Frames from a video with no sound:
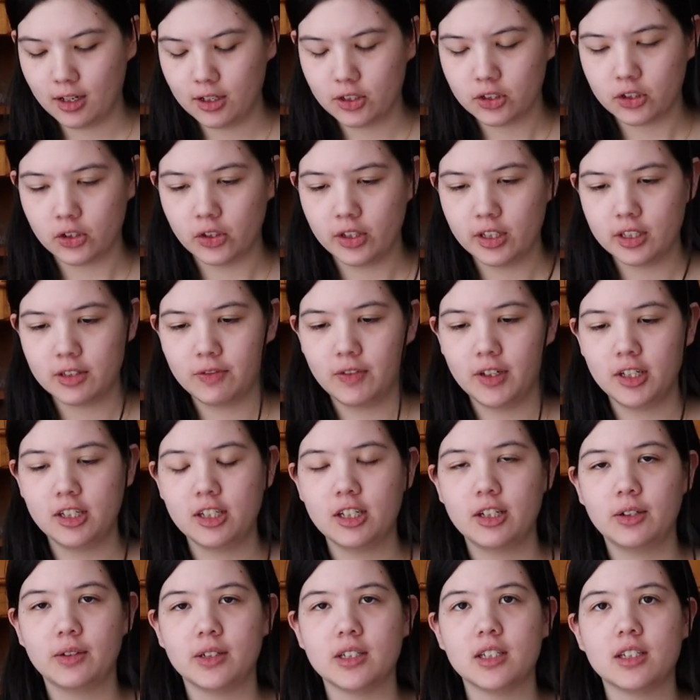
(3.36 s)
So this
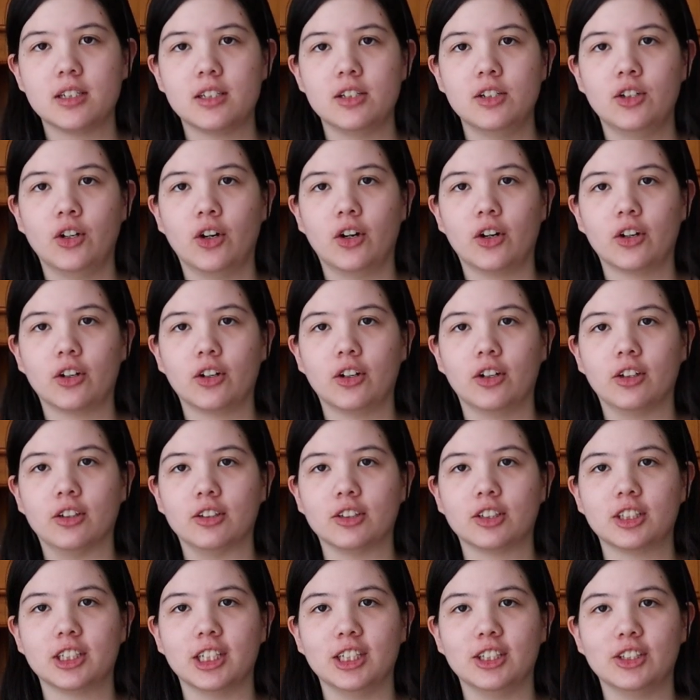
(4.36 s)
video is not
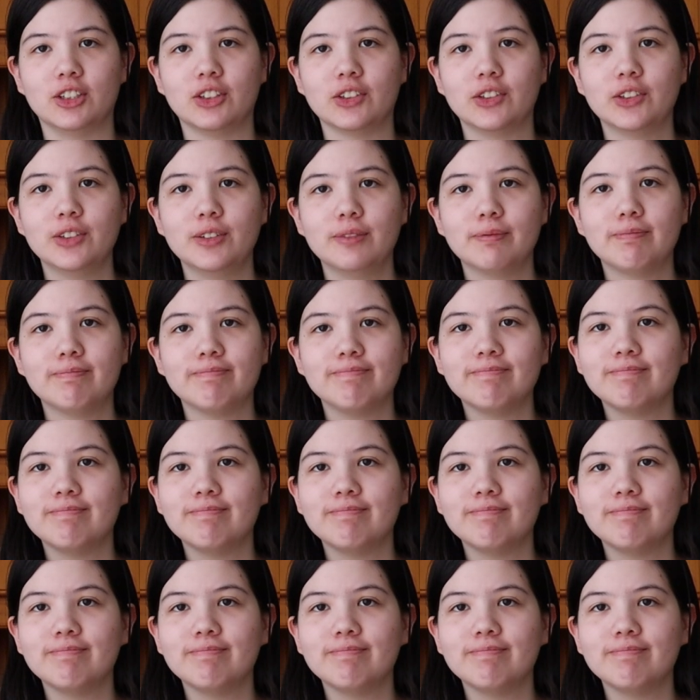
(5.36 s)
on schedule